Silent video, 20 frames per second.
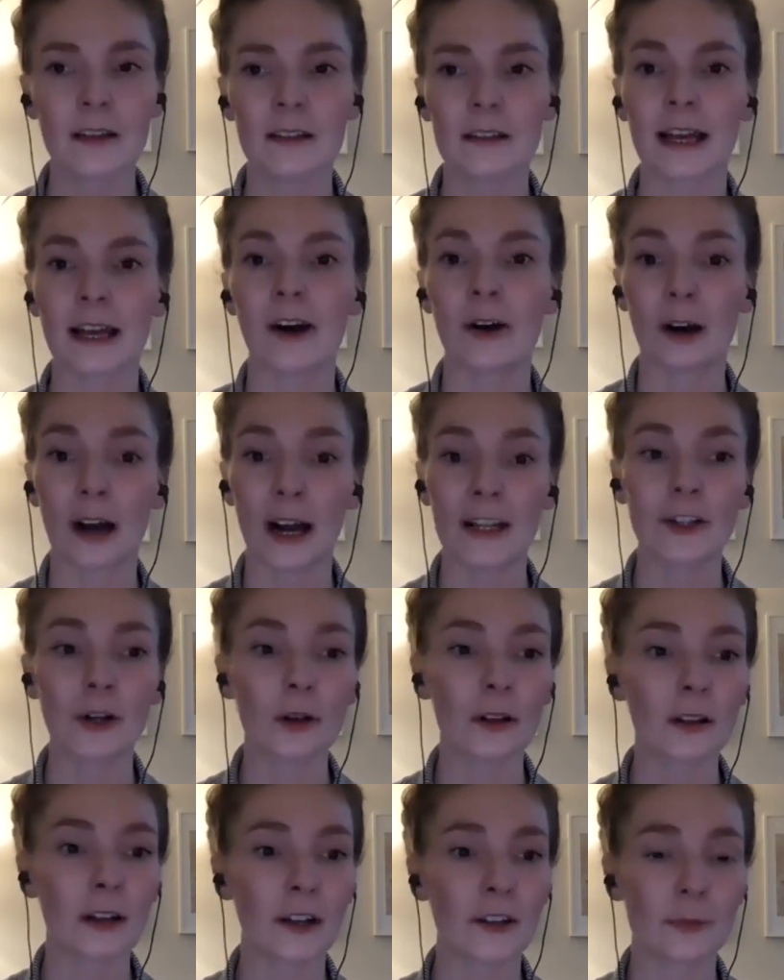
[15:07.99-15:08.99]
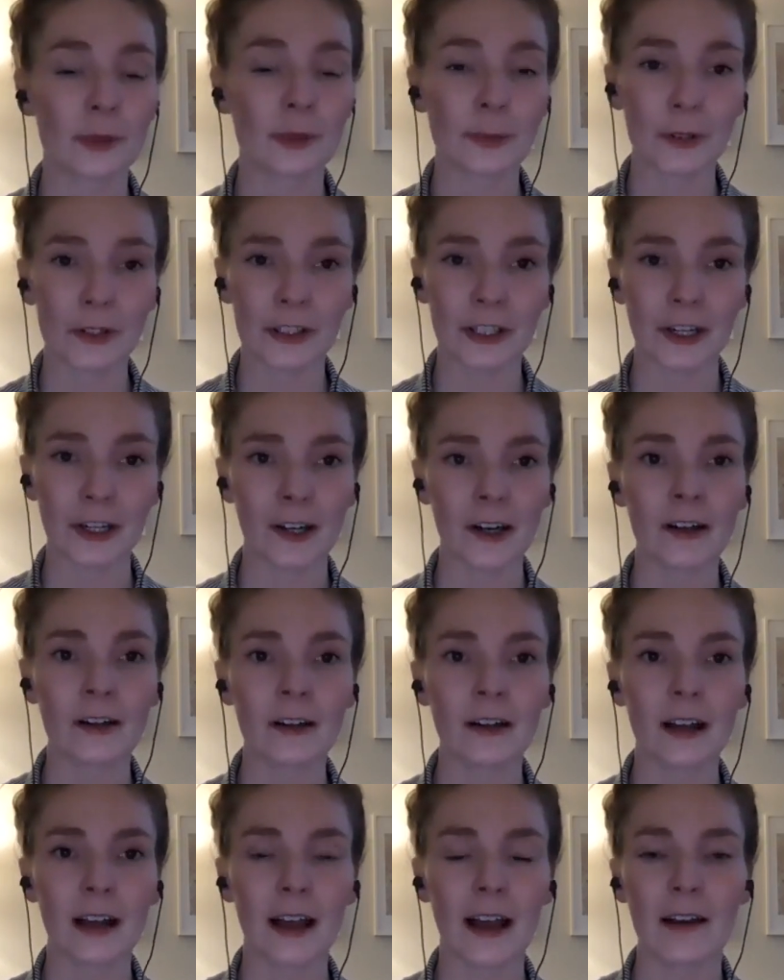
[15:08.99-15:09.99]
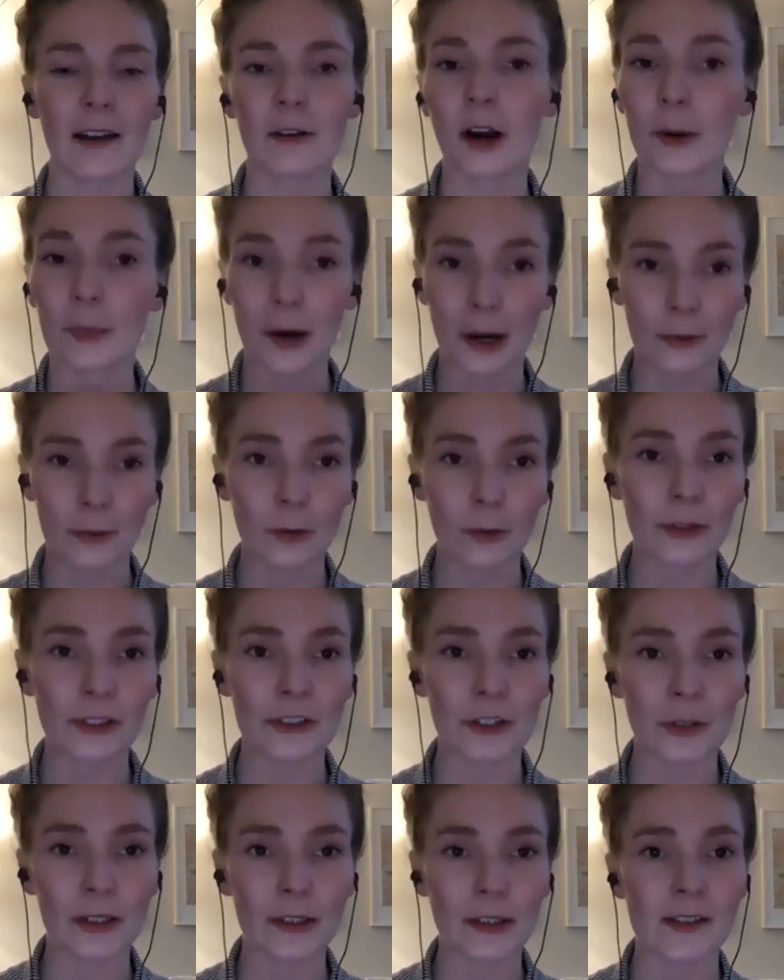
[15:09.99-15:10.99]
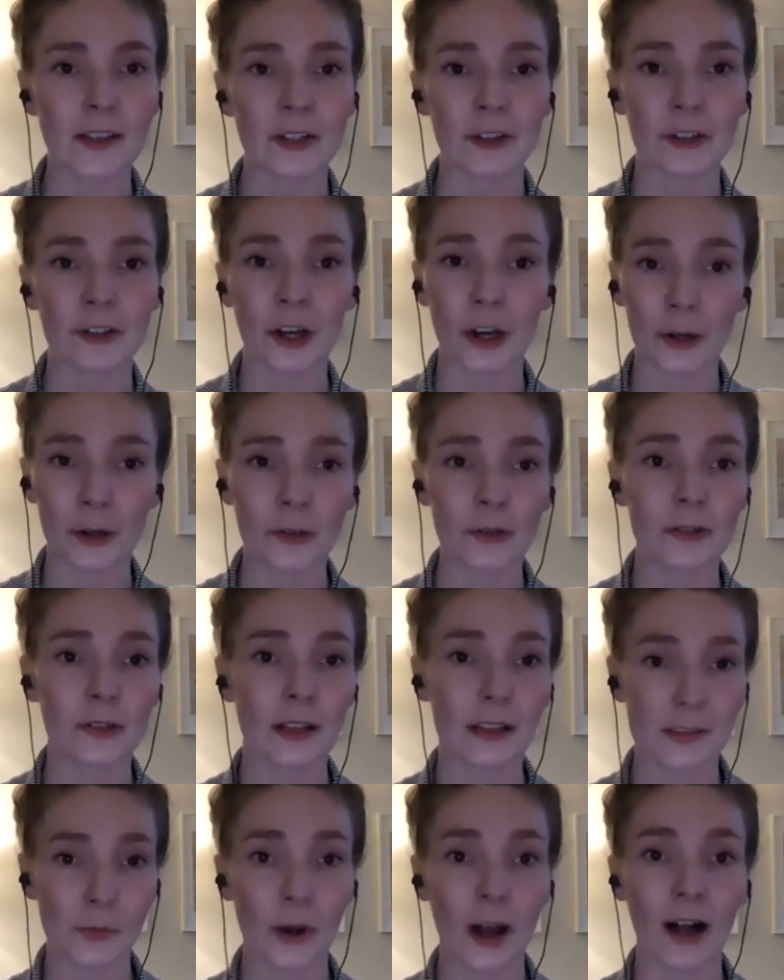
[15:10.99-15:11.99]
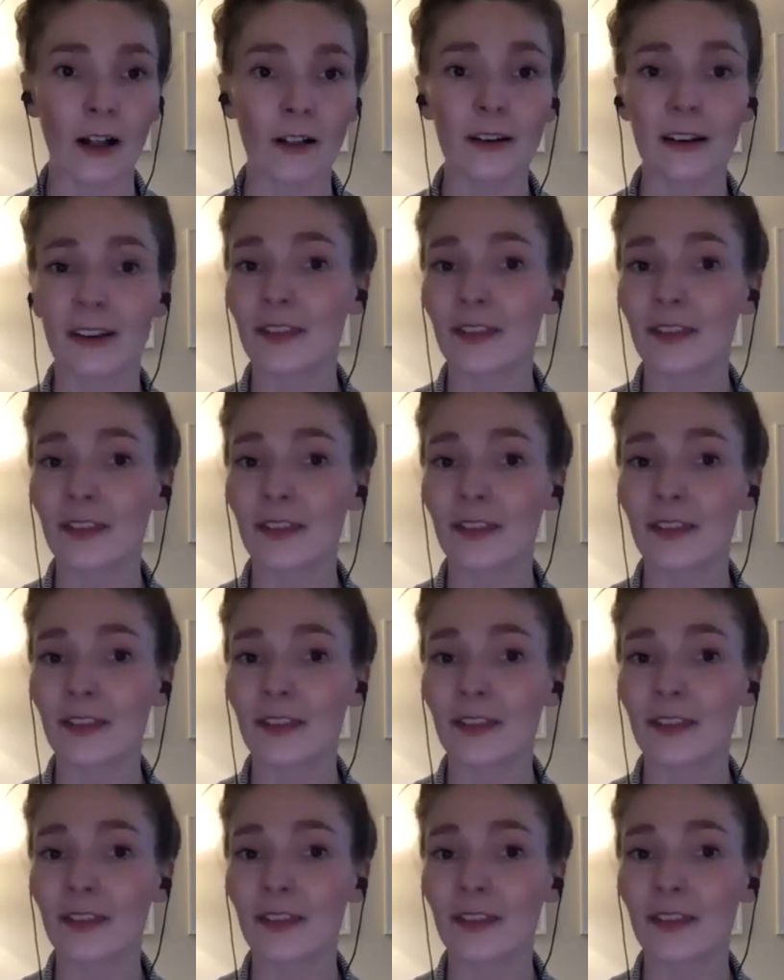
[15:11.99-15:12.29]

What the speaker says: Now, I know a lot of people in here are probably doing this on your own as well,